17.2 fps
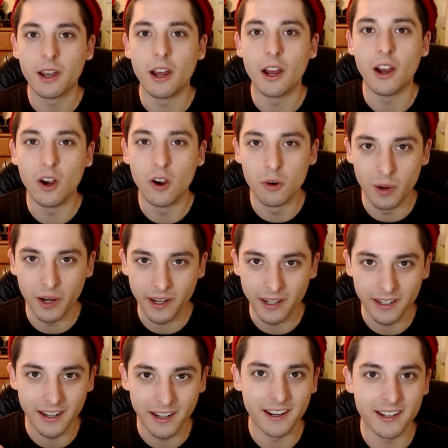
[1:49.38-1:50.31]
oh my
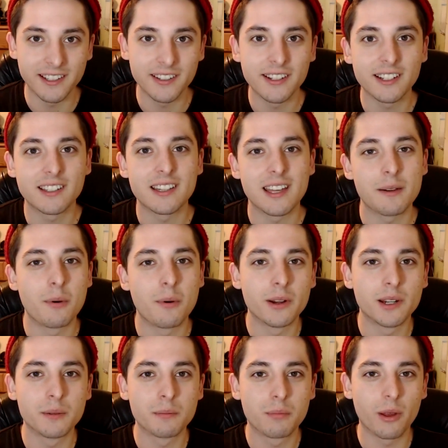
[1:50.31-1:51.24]
god, you get to that
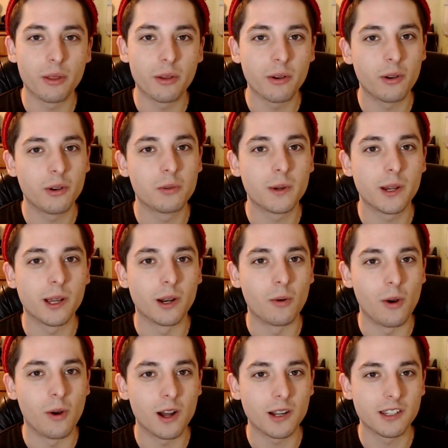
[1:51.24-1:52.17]
point in Brotherhood where you
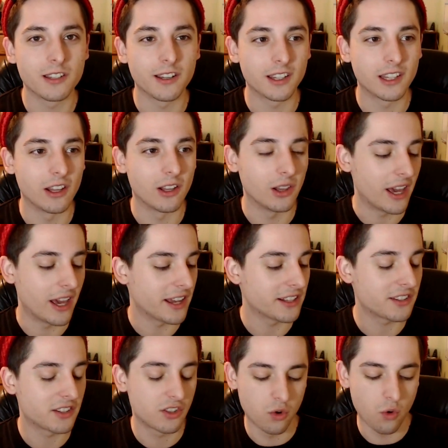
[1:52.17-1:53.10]
gotta watch like the
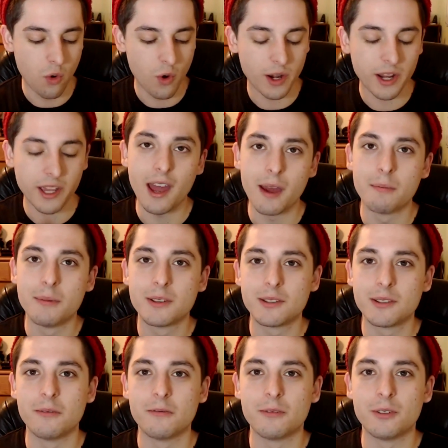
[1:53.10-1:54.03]
last 20
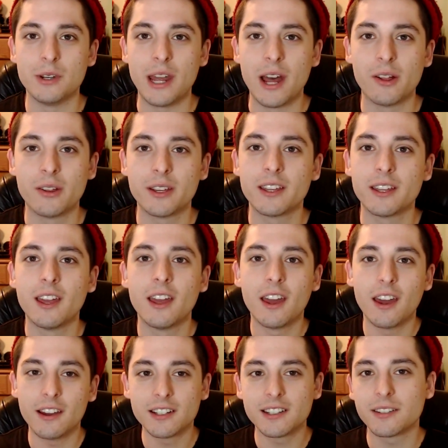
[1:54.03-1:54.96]
episode finale.
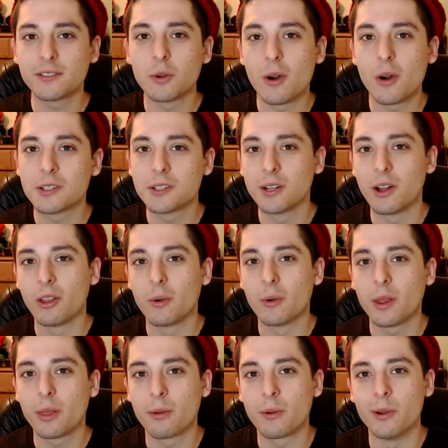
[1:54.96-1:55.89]
I just have to watch it all the
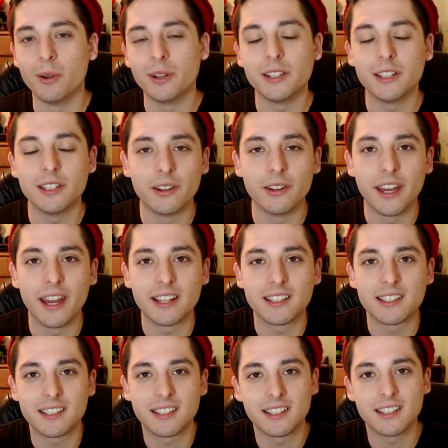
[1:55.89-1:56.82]
way through, and you know,
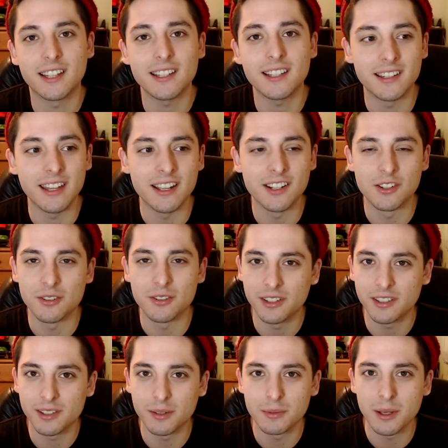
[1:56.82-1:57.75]
that's
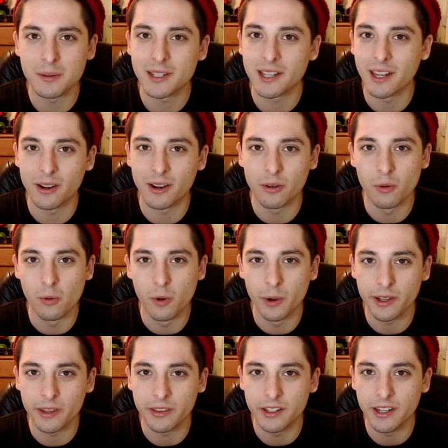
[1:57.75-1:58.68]
dangerous. Sometimes I gotta go to
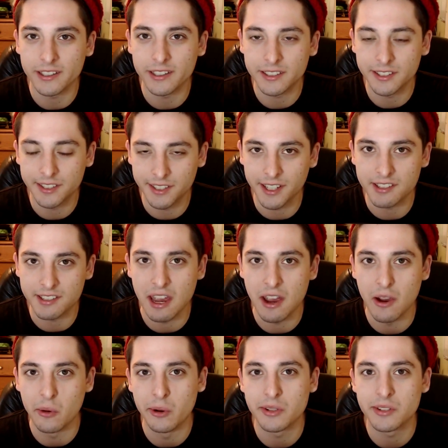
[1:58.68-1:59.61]
work in the next 6
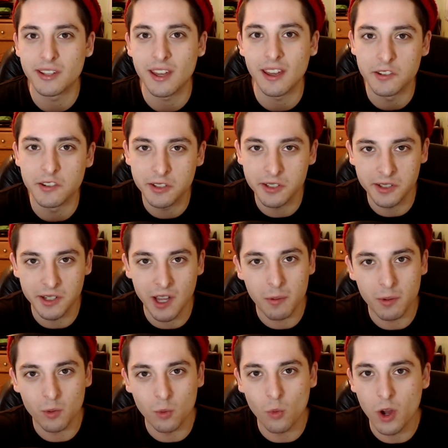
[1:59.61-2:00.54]
hours, can't just
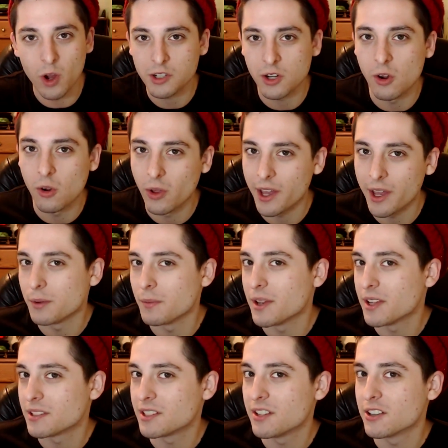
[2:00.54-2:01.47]
stop and watch a whole
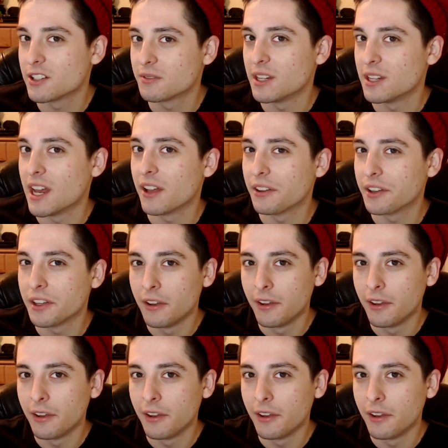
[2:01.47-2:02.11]
anime series finale.